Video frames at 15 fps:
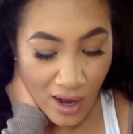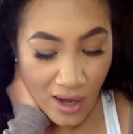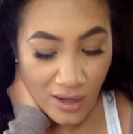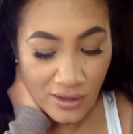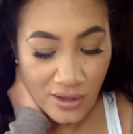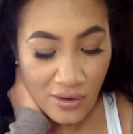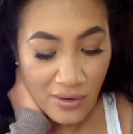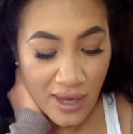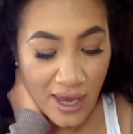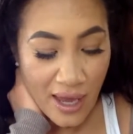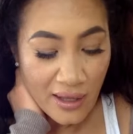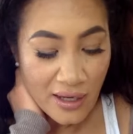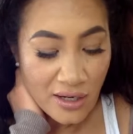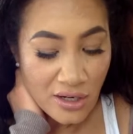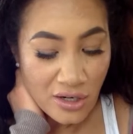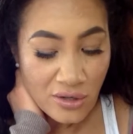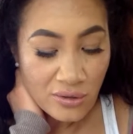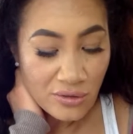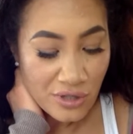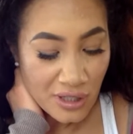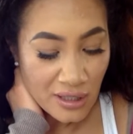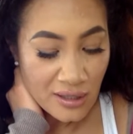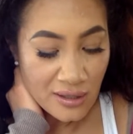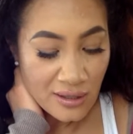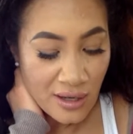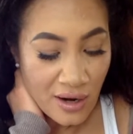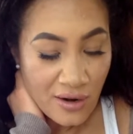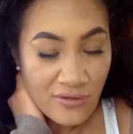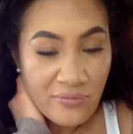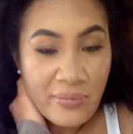So Kelly knew she
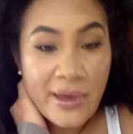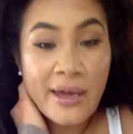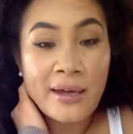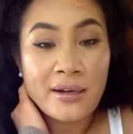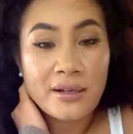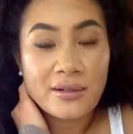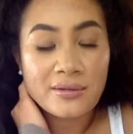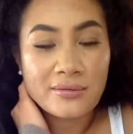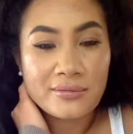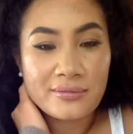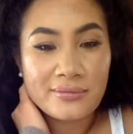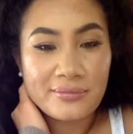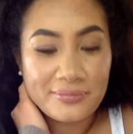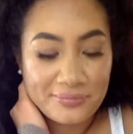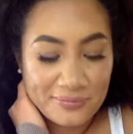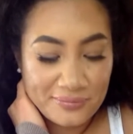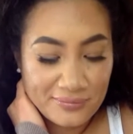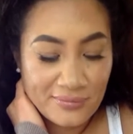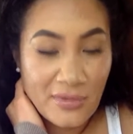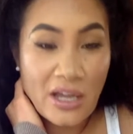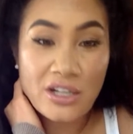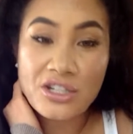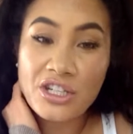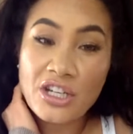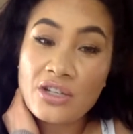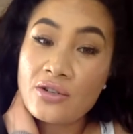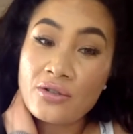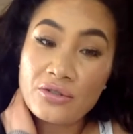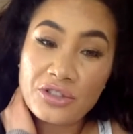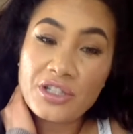deserved better. Now, she
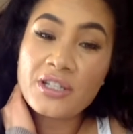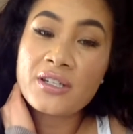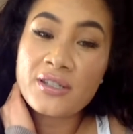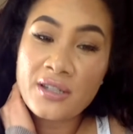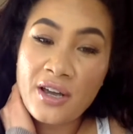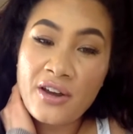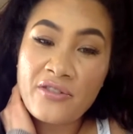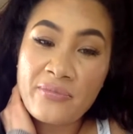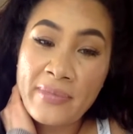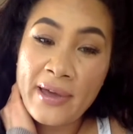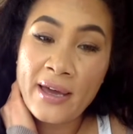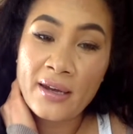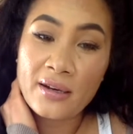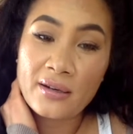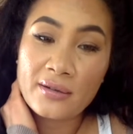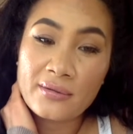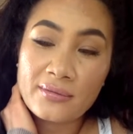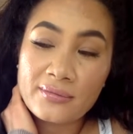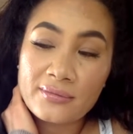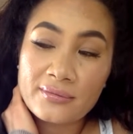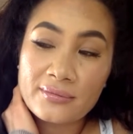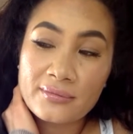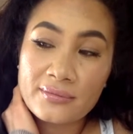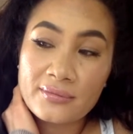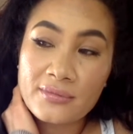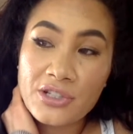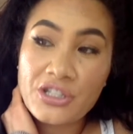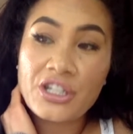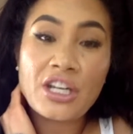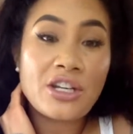knew she deserved better.
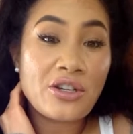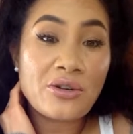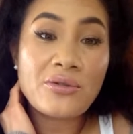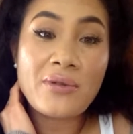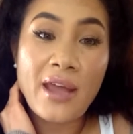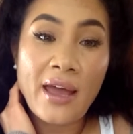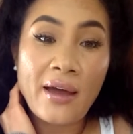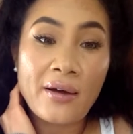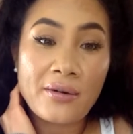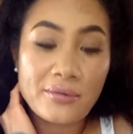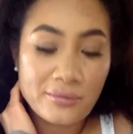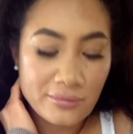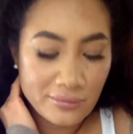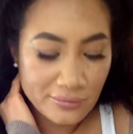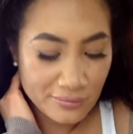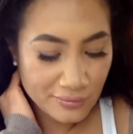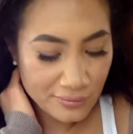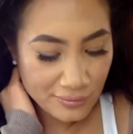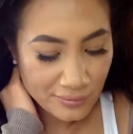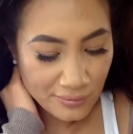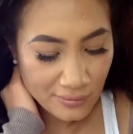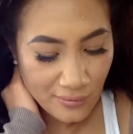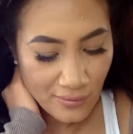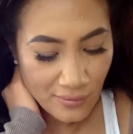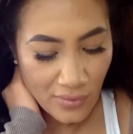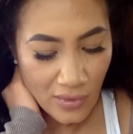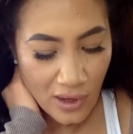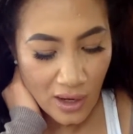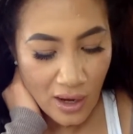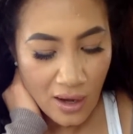She knew now.
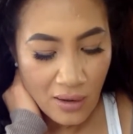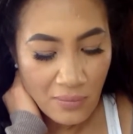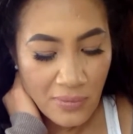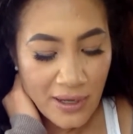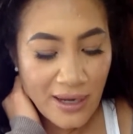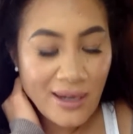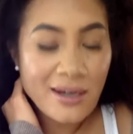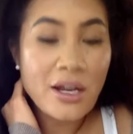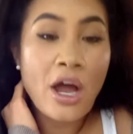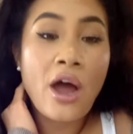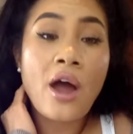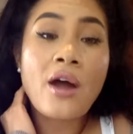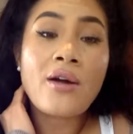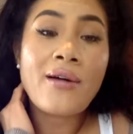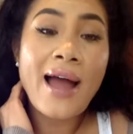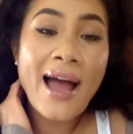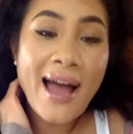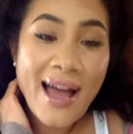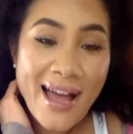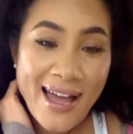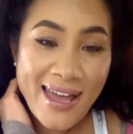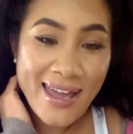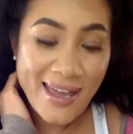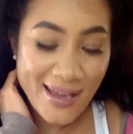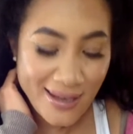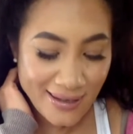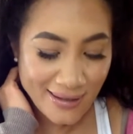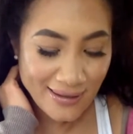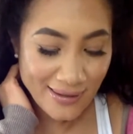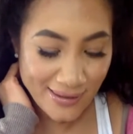But in her
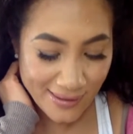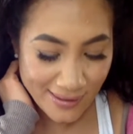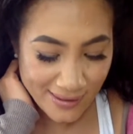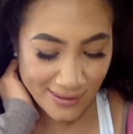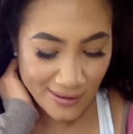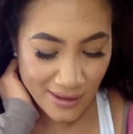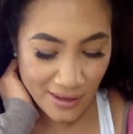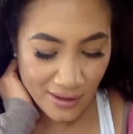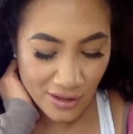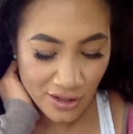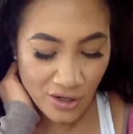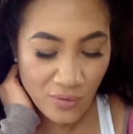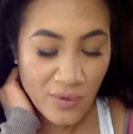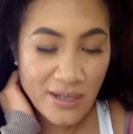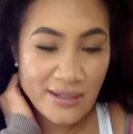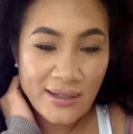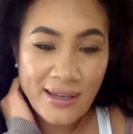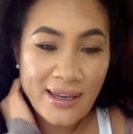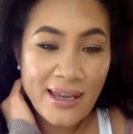eyes, she wasn't